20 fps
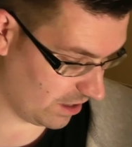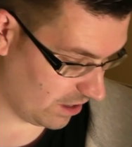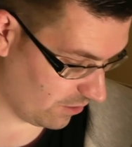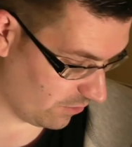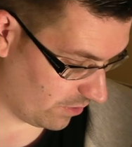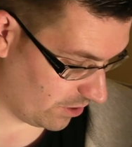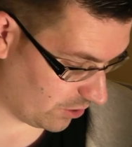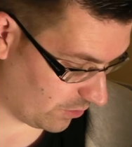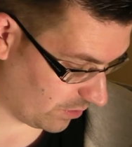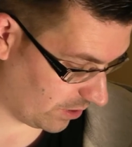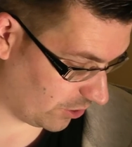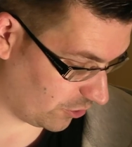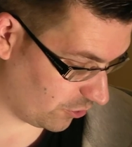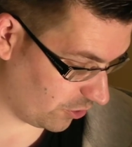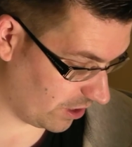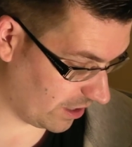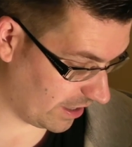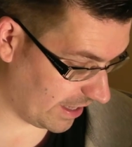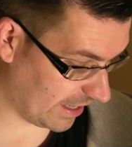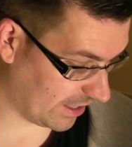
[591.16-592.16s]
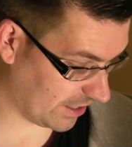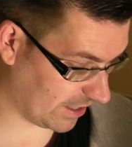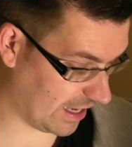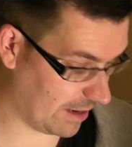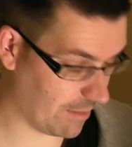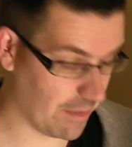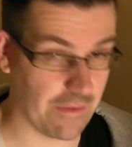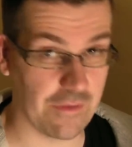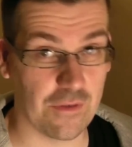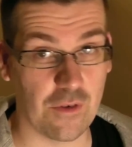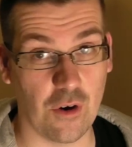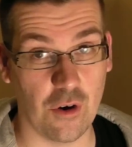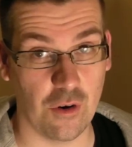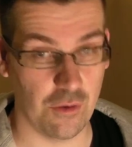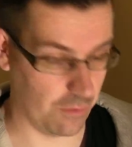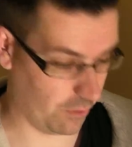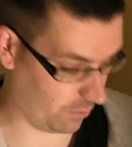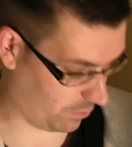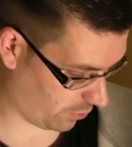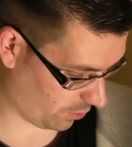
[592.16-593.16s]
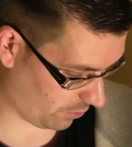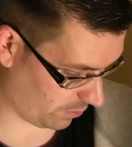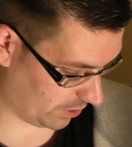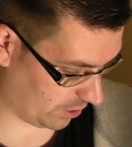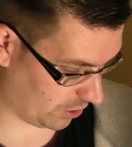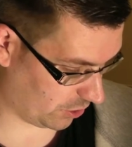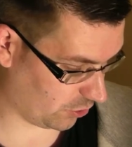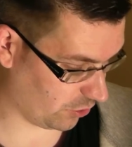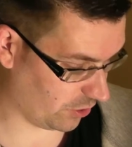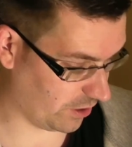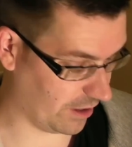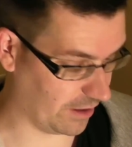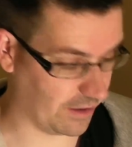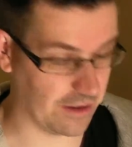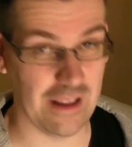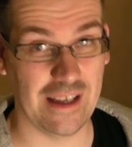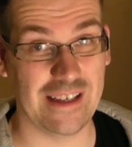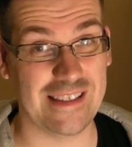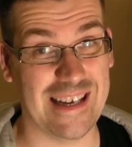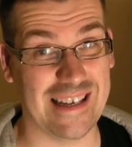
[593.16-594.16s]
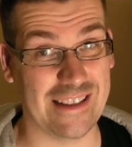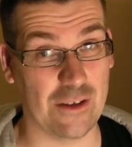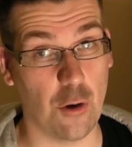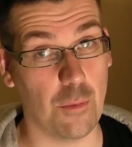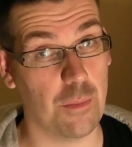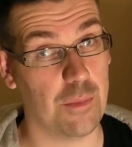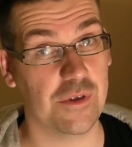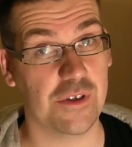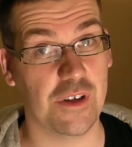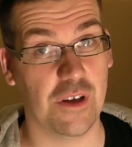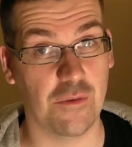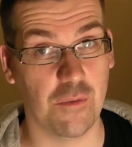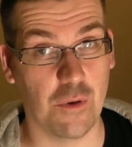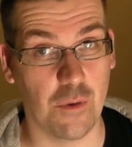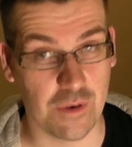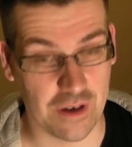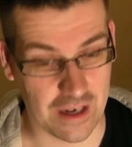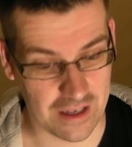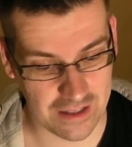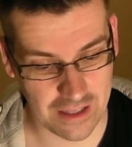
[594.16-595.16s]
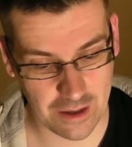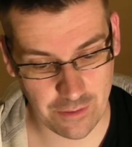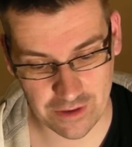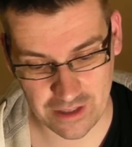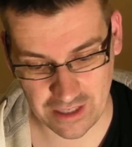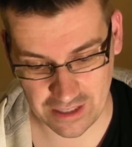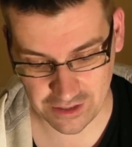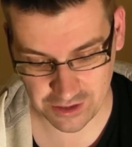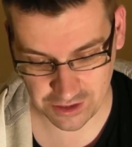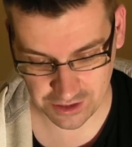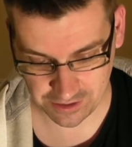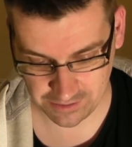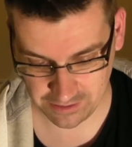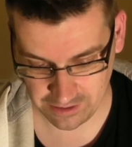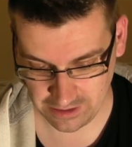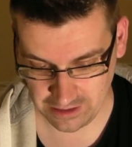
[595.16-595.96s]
Which when I show you the next game I've got, we'll probably just show you the exact opposite of what we're getting nowadays.